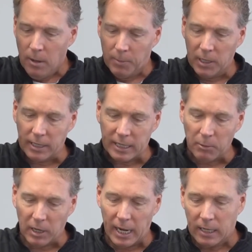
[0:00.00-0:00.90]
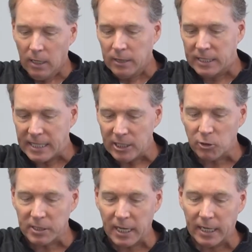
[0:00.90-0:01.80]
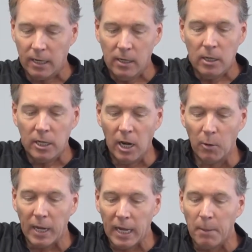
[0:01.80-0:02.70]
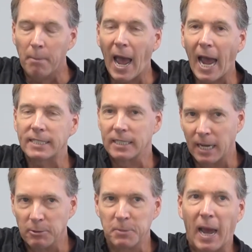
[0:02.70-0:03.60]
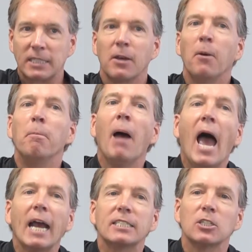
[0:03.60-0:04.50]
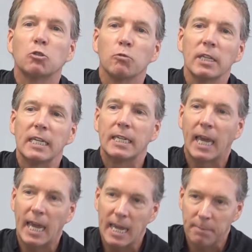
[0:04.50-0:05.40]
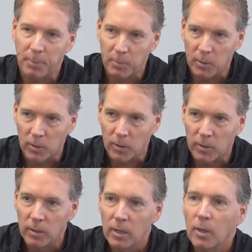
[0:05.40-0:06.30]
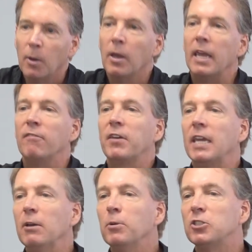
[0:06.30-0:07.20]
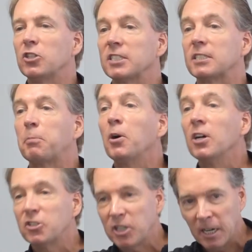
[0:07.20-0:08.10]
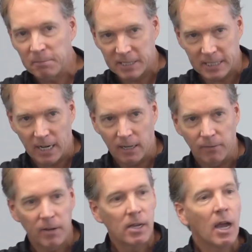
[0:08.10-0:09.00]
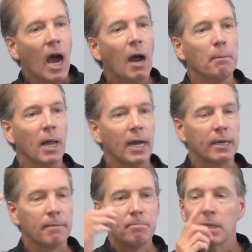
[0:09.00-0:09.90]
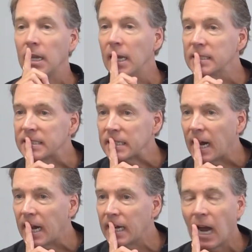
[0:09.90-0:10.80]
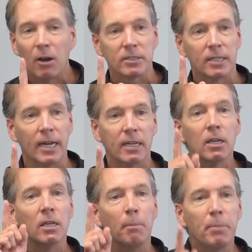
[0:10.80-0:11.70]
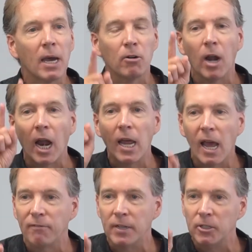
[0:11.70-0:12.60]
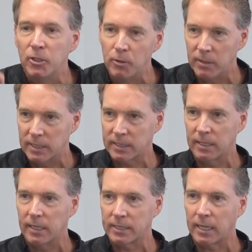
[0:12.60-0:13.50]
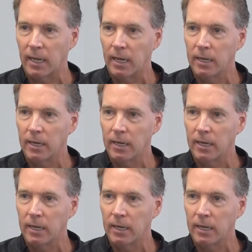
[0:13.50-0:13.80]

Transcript: But look, they were like, the teacher was like, you know, Max, his name is Max. Max is really capable if he would just push himself. I'm like, inside, I was like, you better not effing do this to this kid.